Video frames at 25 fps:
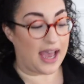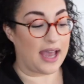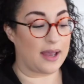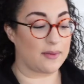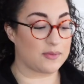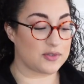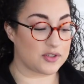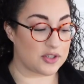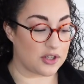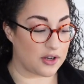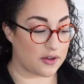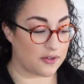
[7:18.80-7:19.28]

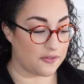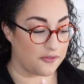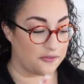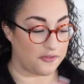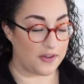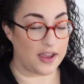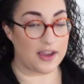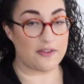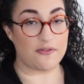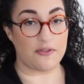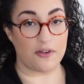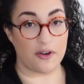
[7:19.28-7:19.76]
absolute
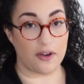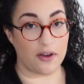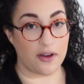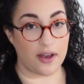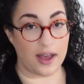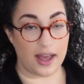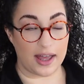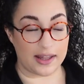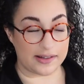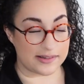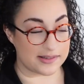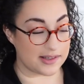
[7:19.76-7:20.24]
favorite,
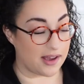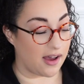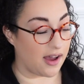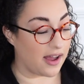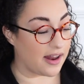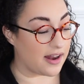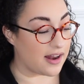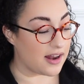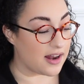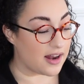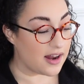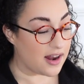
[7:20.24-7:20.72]
and
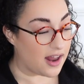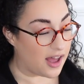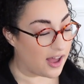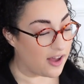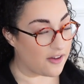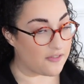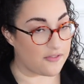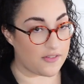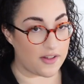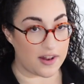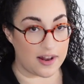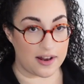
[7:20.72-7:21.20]
I
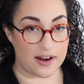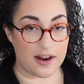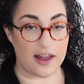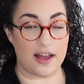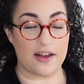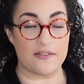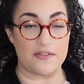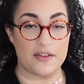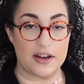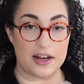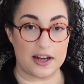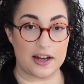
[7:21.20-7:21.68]

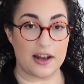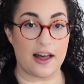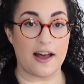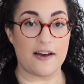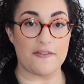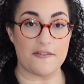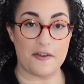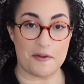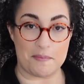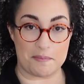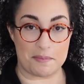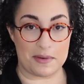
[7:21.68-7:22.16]

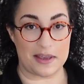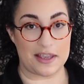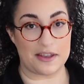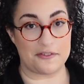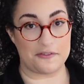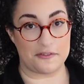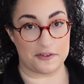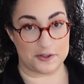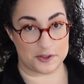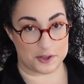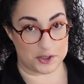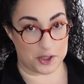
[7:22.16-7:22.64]
love
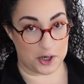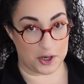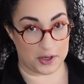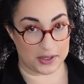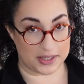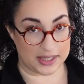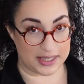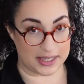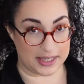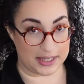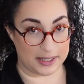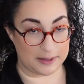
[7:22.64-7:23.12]
beef
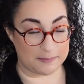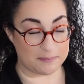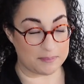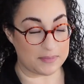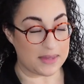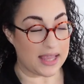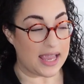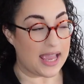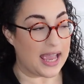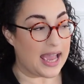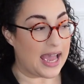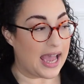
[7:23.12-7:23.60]
jerky.
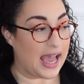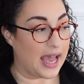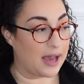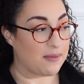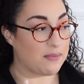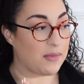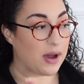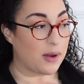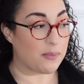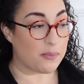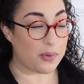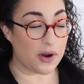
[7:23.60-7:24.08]
And
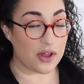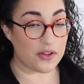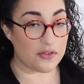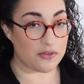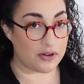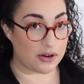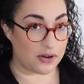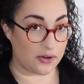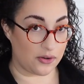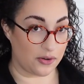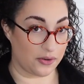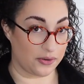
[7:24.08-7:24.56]
my
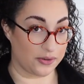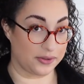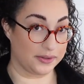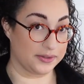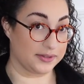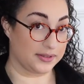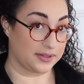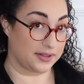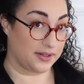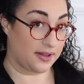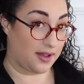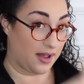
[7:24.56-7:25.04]

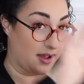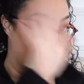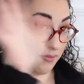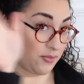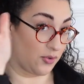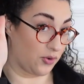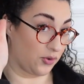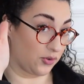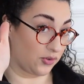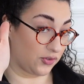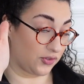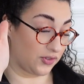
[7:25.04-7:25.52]
brother-in-law, hi
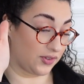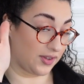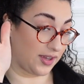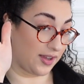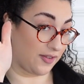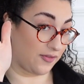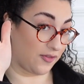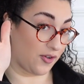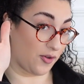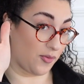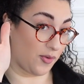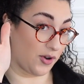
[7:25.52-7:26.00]
Morse,
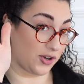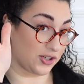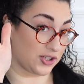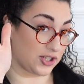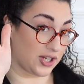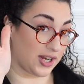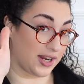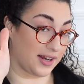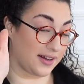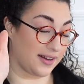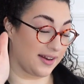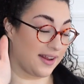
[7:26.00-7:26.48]
if you're
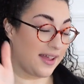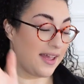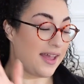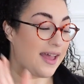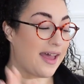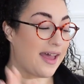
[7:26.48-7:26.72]
watching,